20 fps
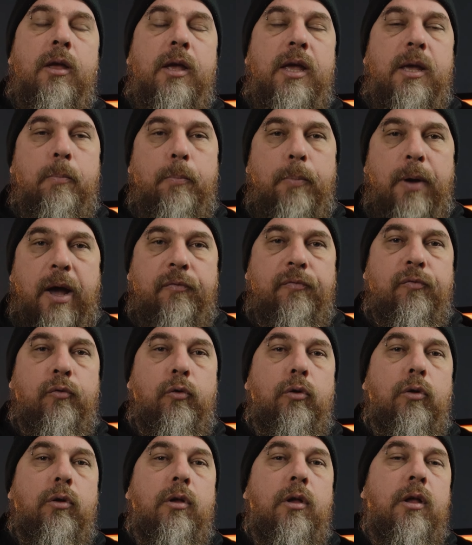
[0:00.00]

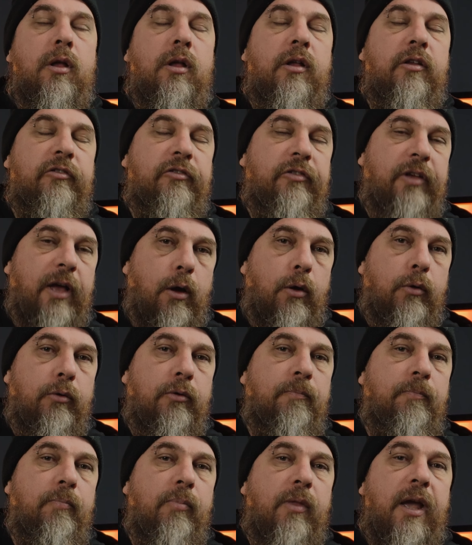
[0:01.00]
impactful
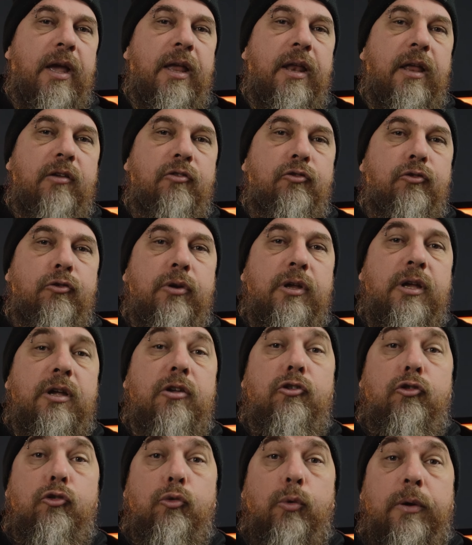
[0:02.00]
sound and a
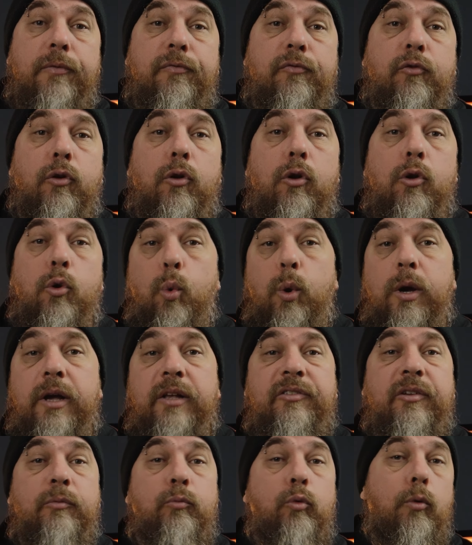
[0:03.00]
truly joyful
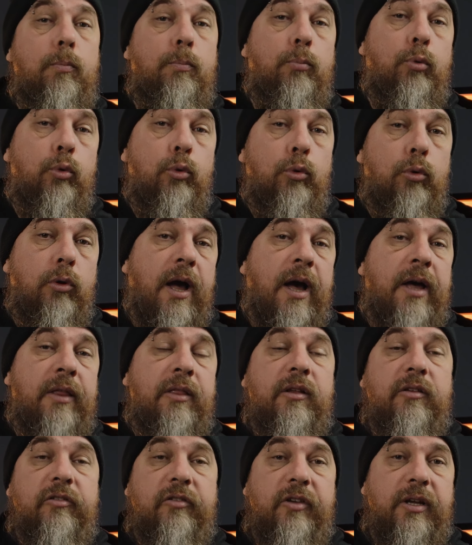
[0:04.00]
noise that will pull
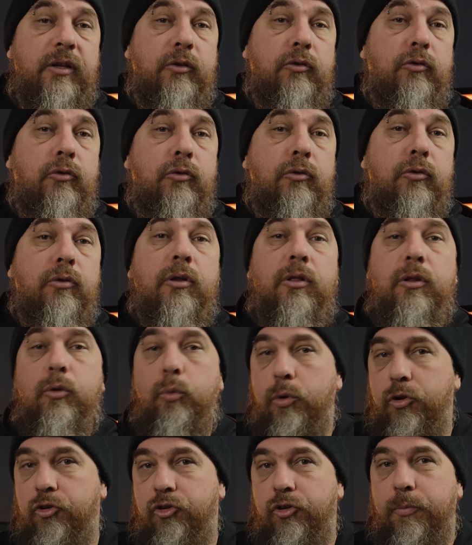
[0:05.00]
others into the
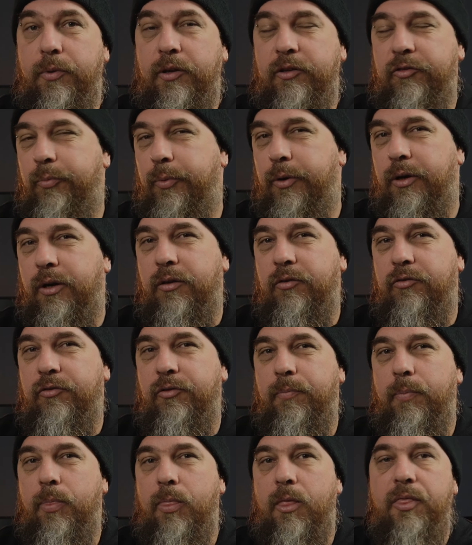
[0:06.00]
worship
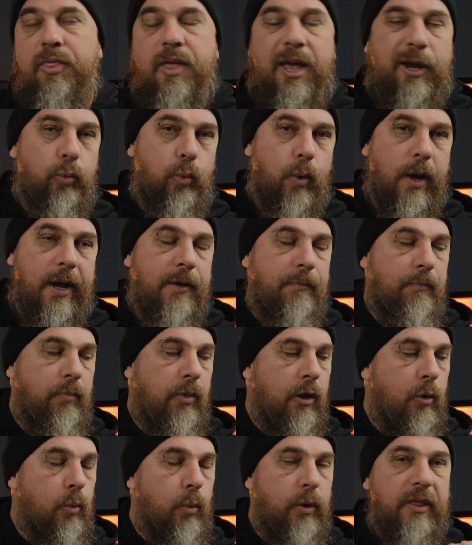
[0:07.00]
experience. That way,
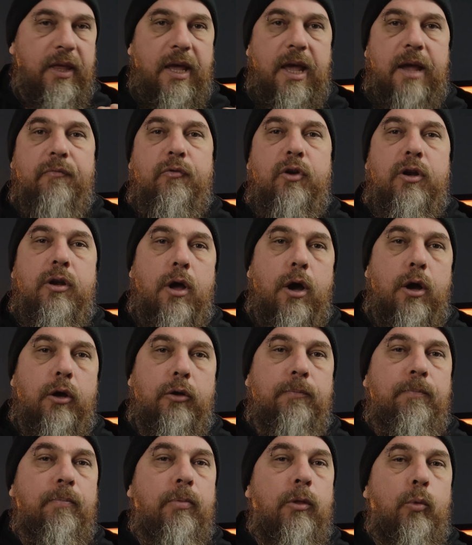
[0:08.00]
with every
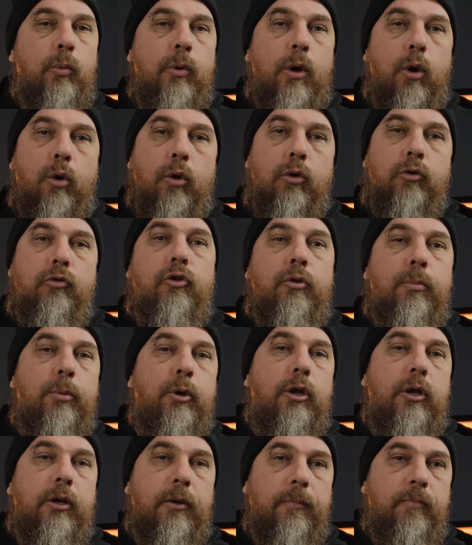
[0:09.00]
note, we are
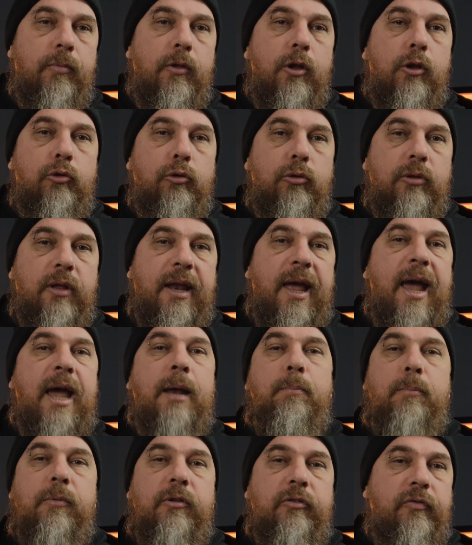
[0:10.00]
contributing to that
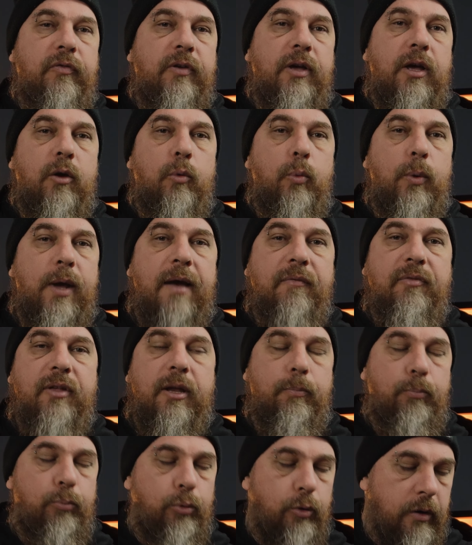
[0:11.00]
atmosphere. We have
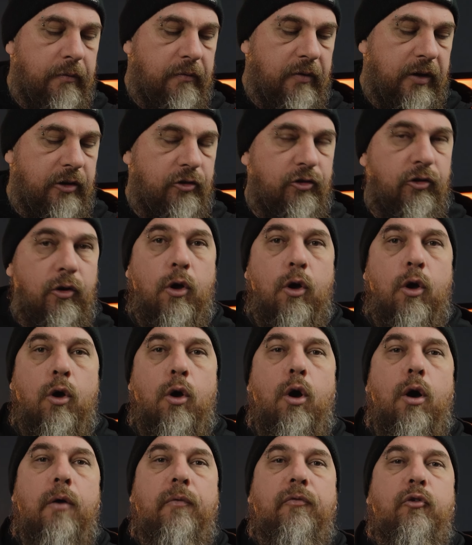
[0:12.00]
that privilege
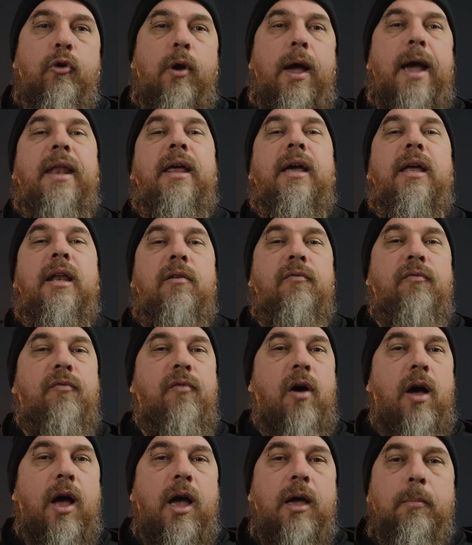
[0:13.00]
of creating an
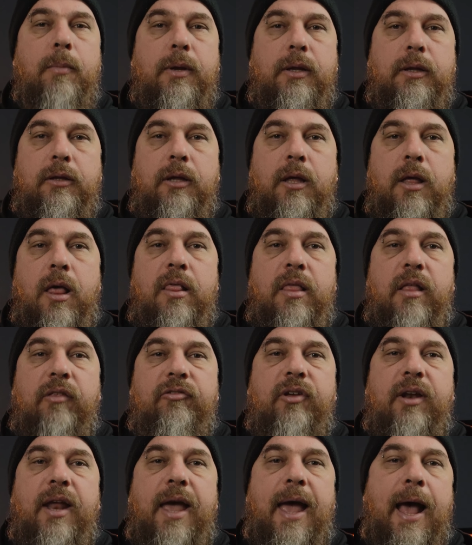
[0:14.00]
environment
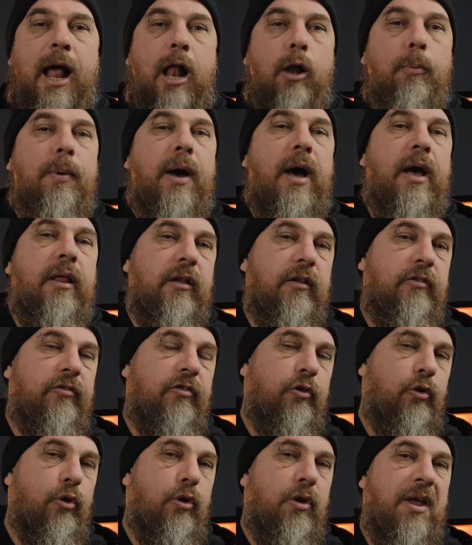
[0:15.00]
that's going to help
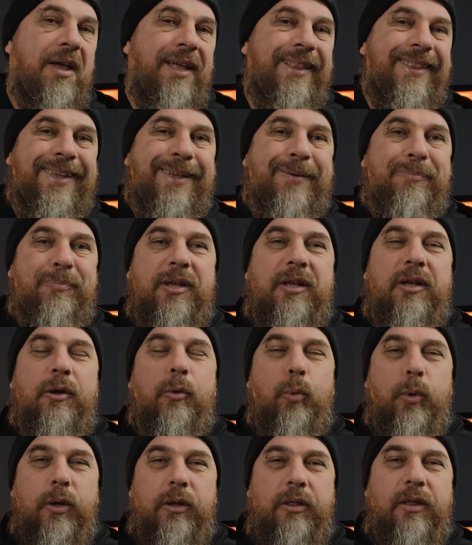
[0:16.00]
others connect deeply
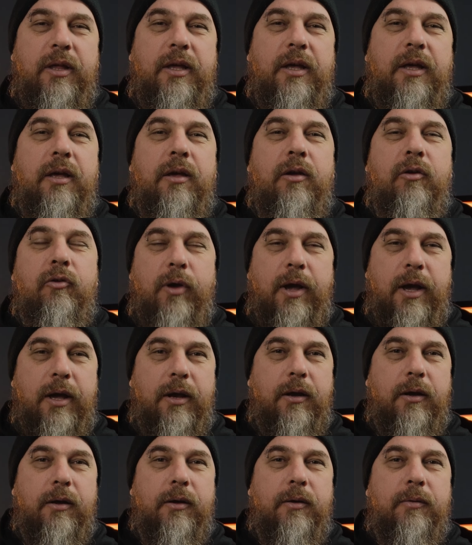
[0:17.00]
with their
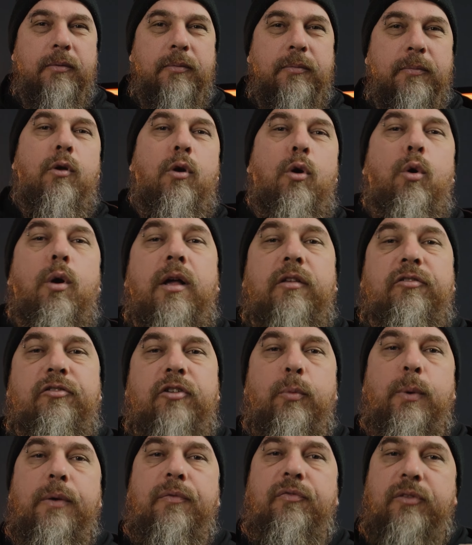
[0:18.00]
Creator. All right,
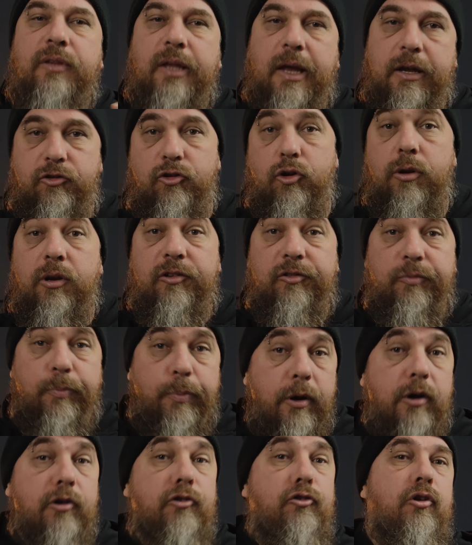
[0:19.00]
so we've touched on the
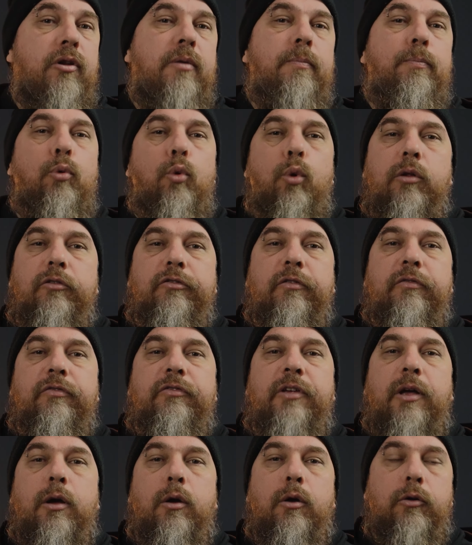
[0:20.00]
spiritual importance of
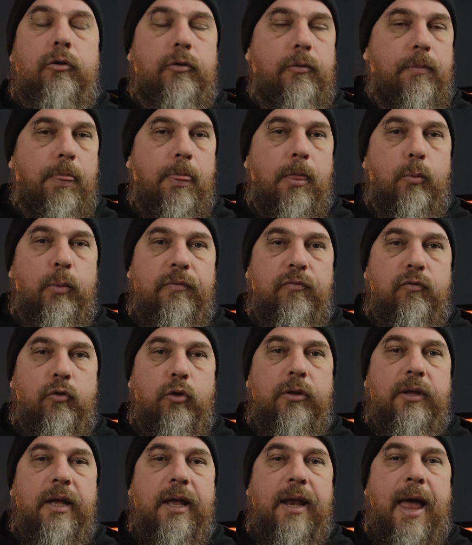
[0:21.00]
sound. We've
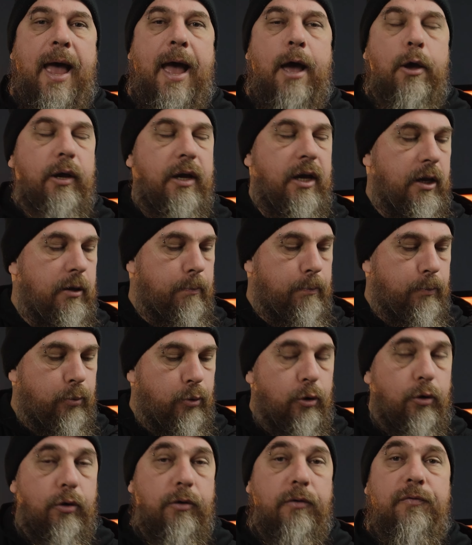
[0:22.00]
looked at how you can
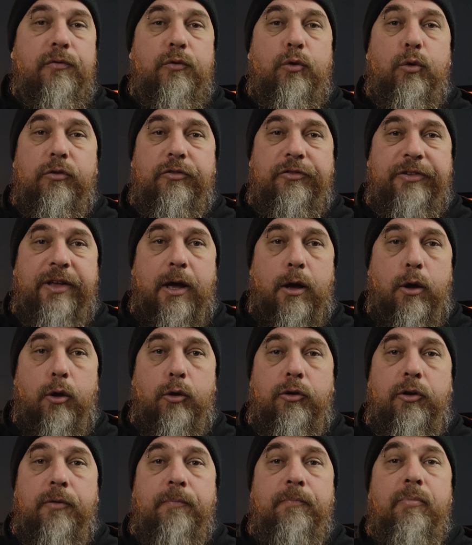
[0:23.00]
improve your
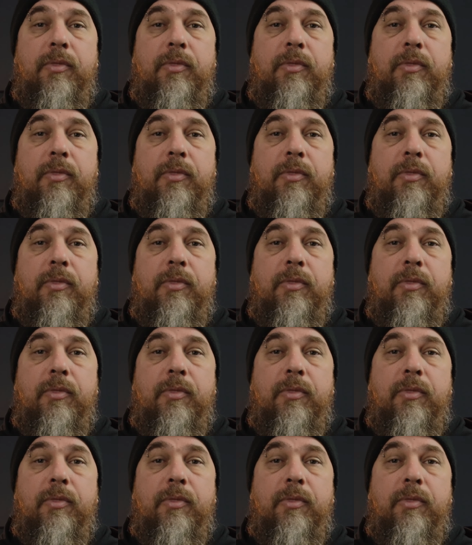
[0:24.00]
sound